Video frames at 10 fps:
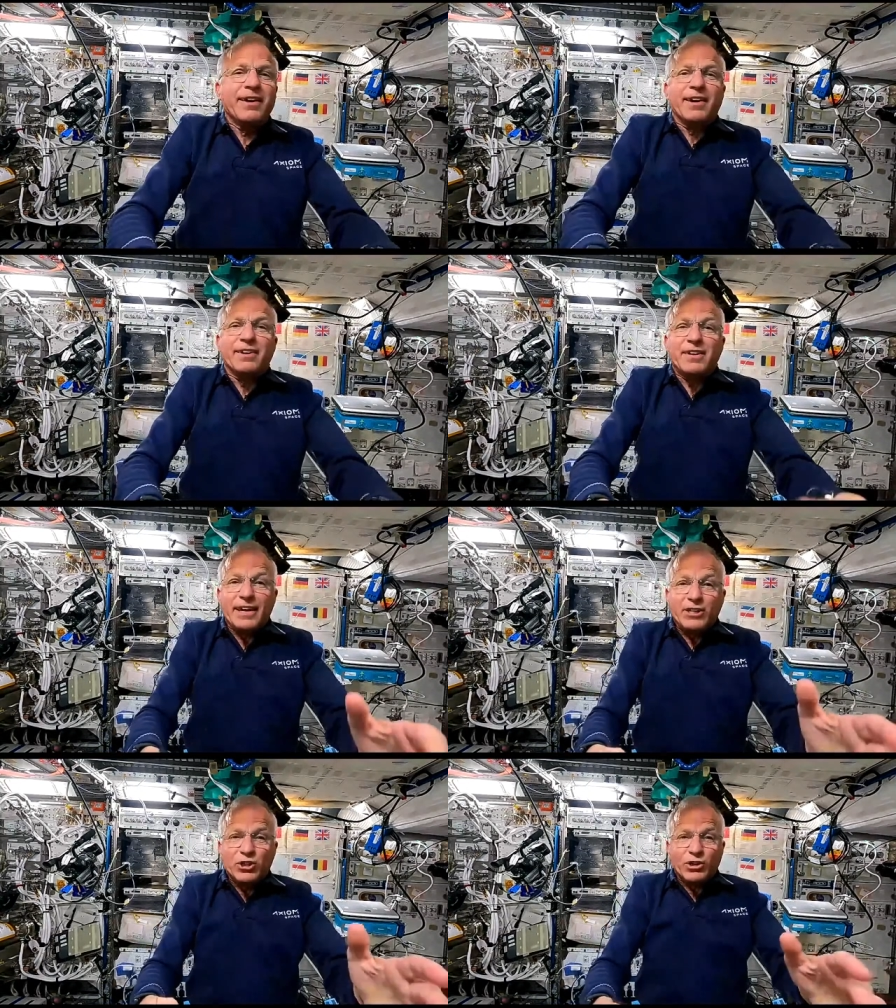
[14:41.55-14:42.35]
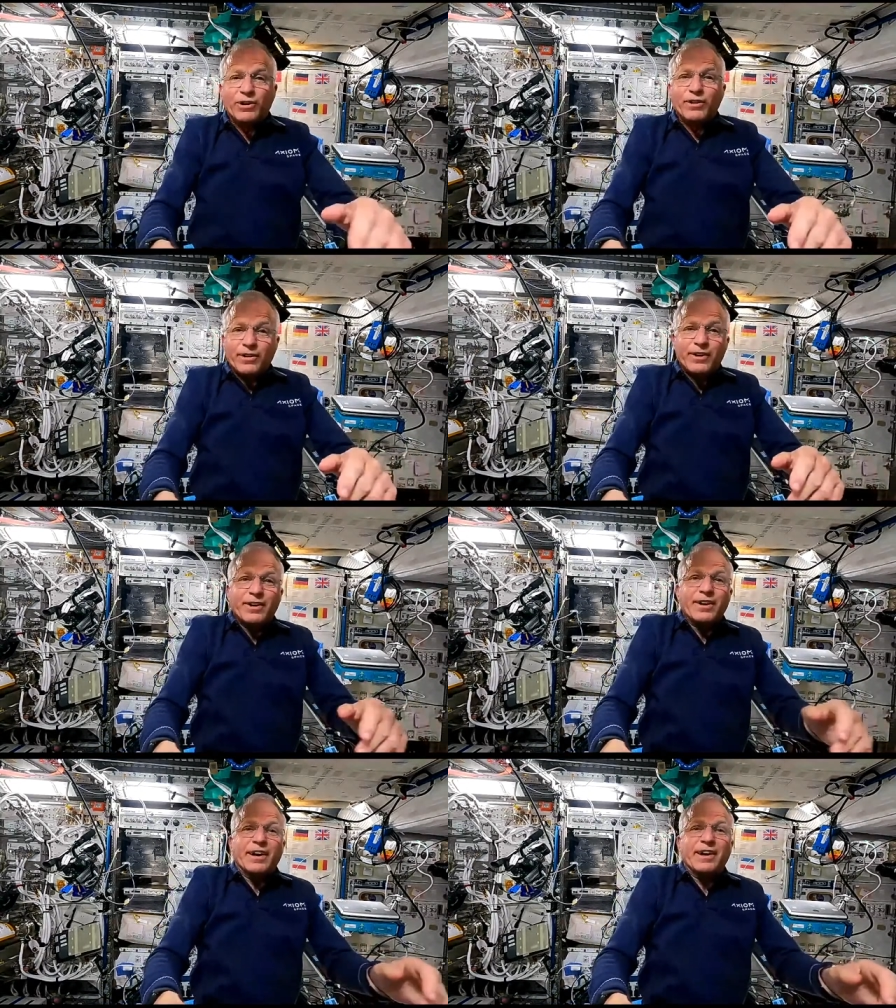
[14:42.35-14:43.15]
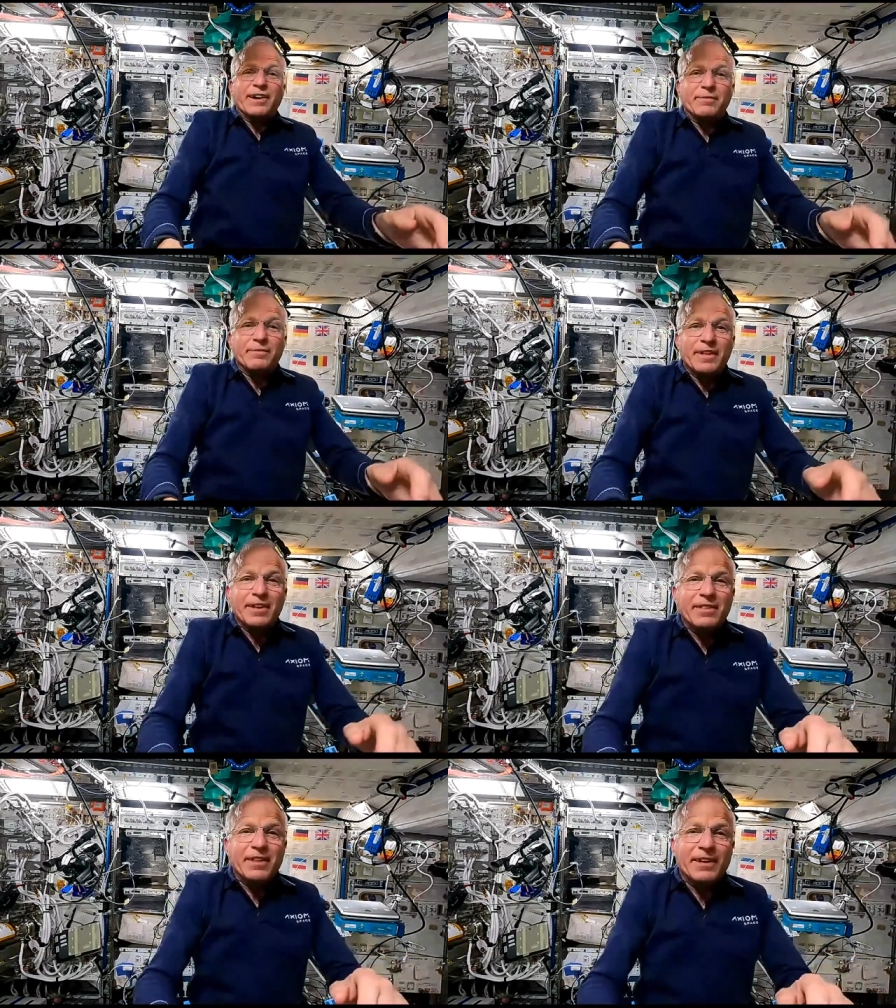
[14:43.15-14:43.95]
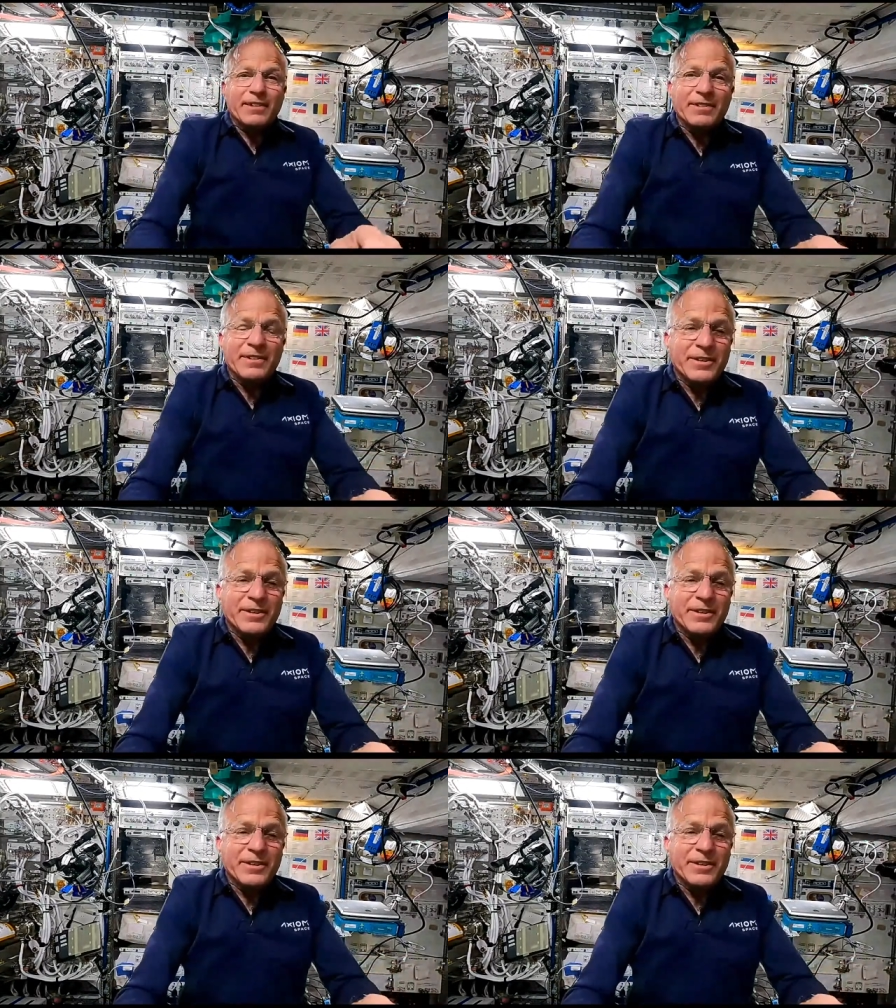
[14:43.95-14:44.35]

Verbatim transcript: a teacher, uh, then